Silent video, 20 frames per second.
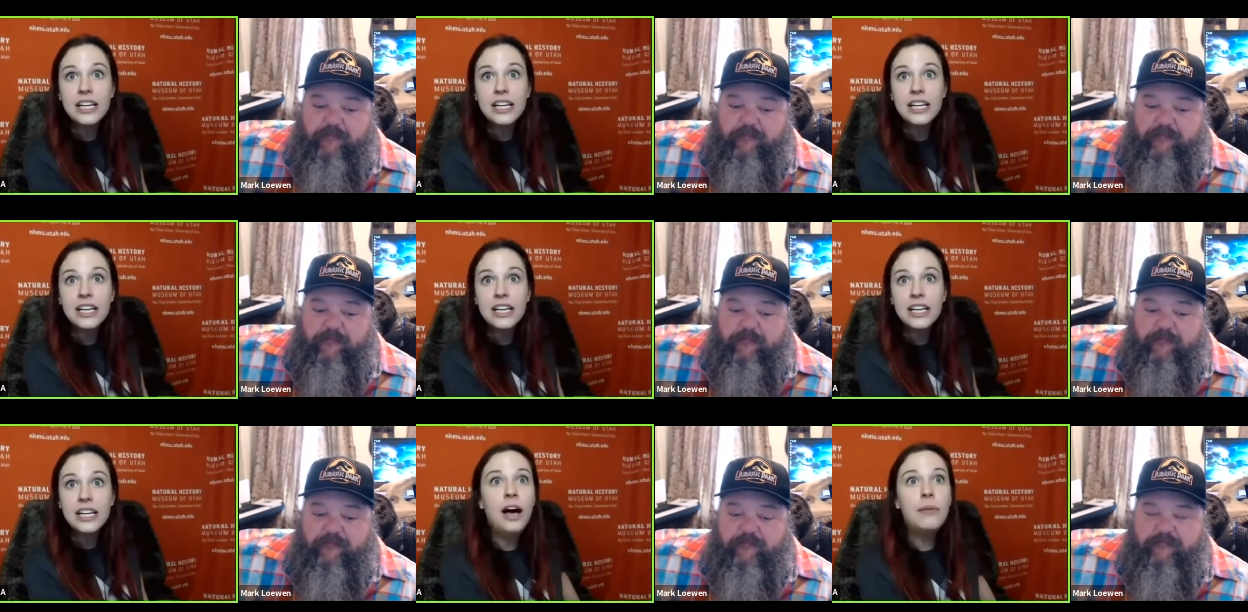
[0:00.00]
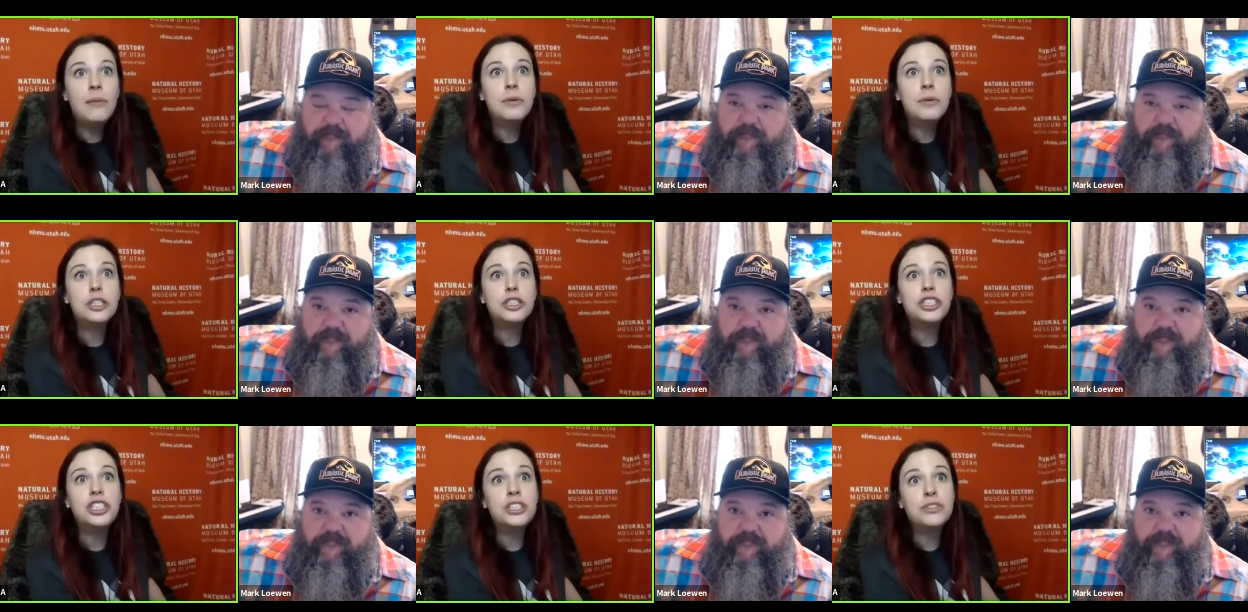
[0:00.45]
Speaker 1: Um,
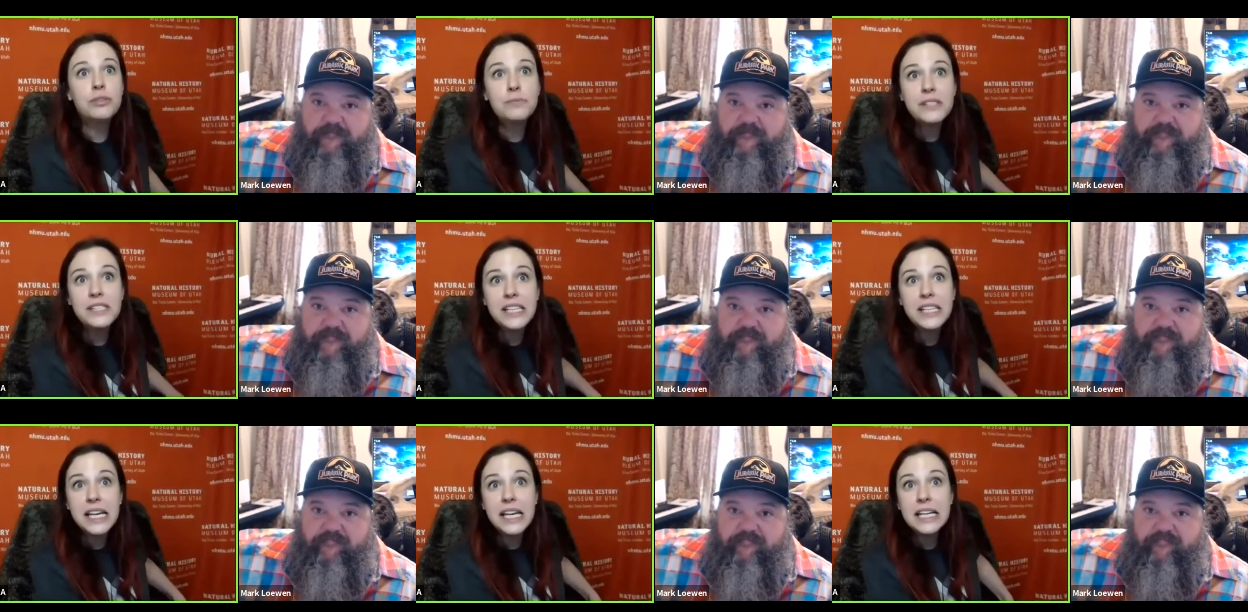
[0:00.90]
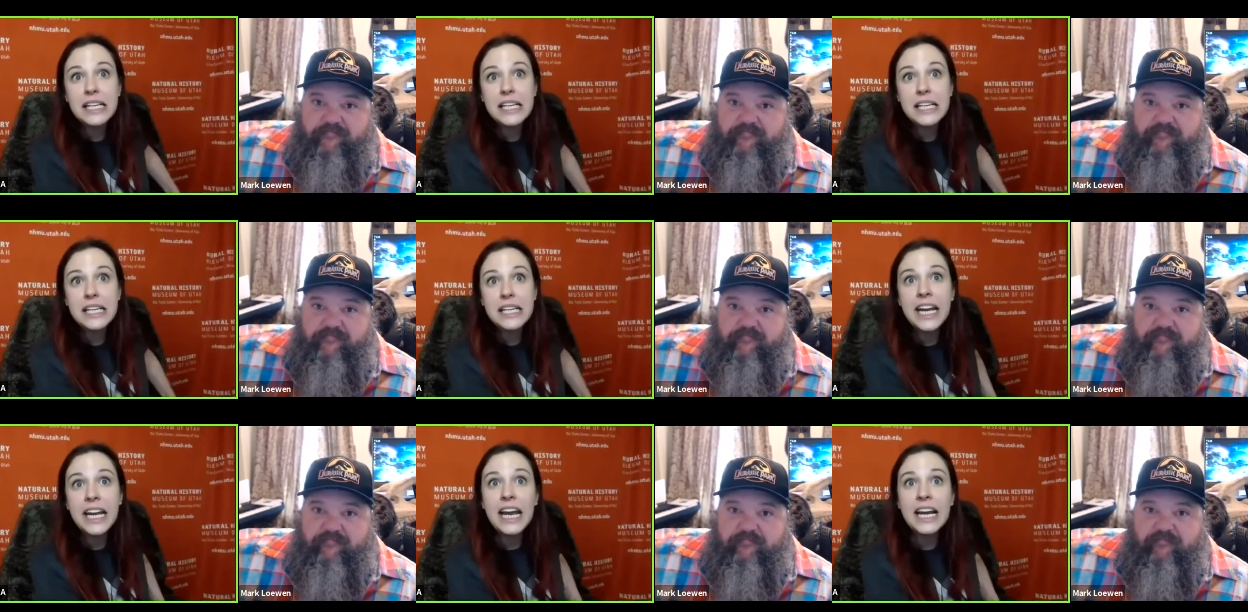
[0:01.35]
she's from
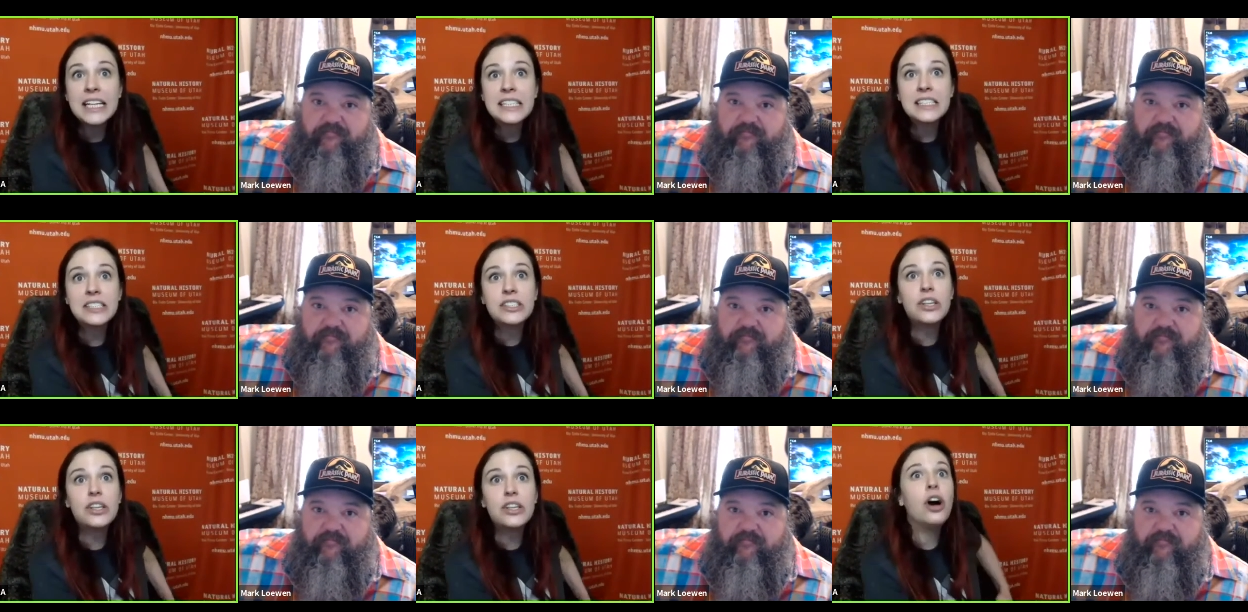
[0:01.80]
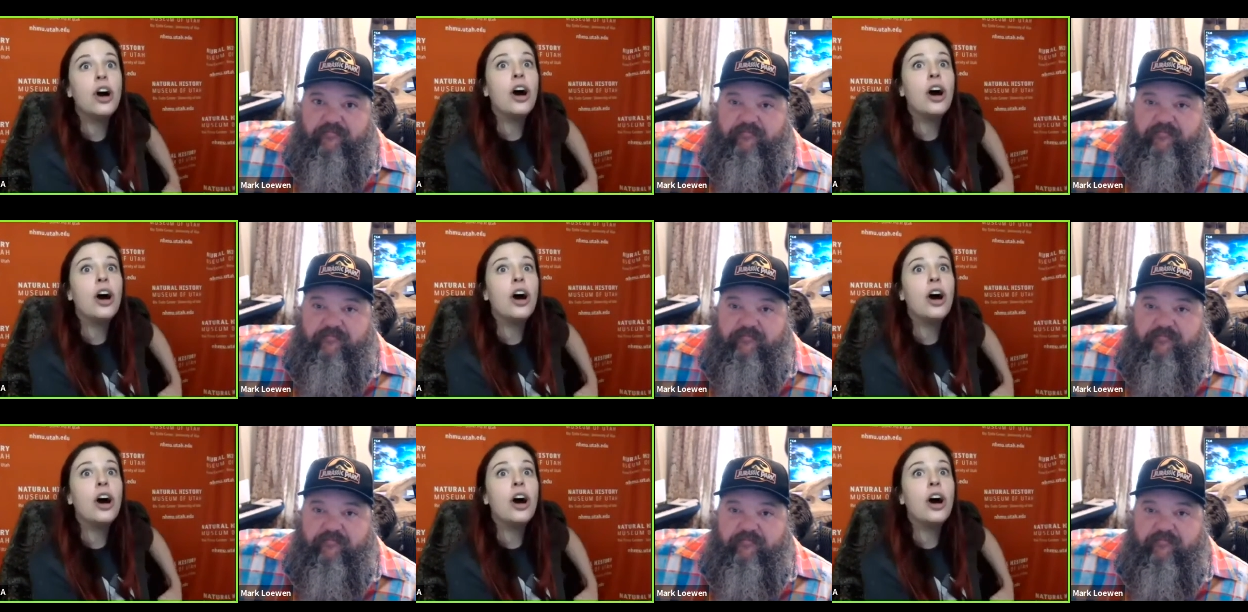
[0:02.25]
Sandy and asks,